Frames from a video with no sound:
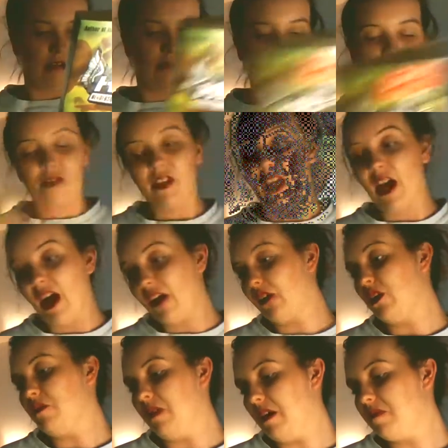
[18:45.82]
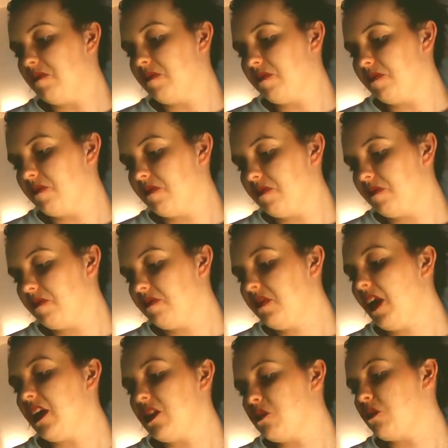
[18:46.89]
I gotta admit,
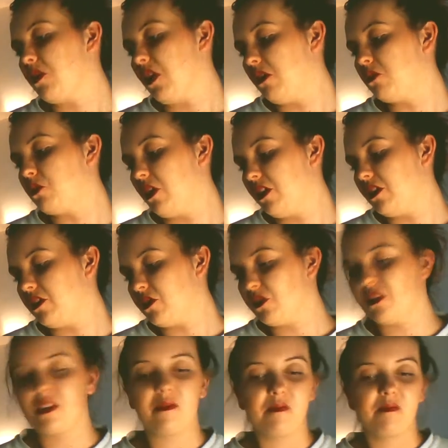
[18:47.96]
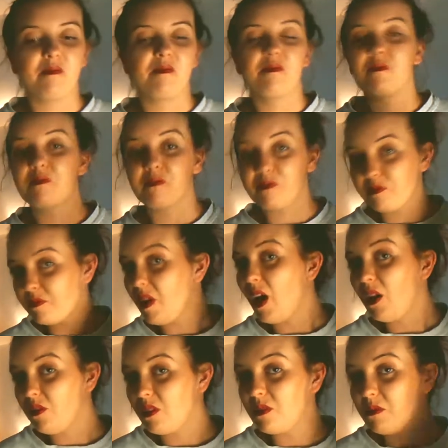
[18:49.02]
that is one I'd quite enjoy. I
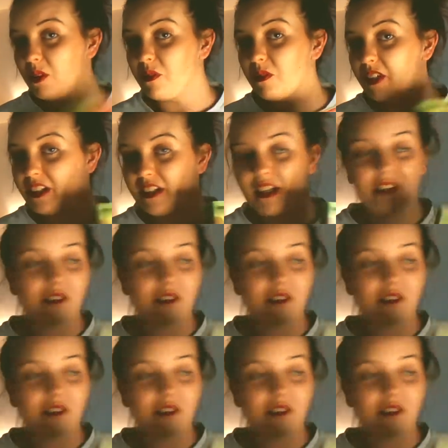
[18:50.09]
think we'll read that.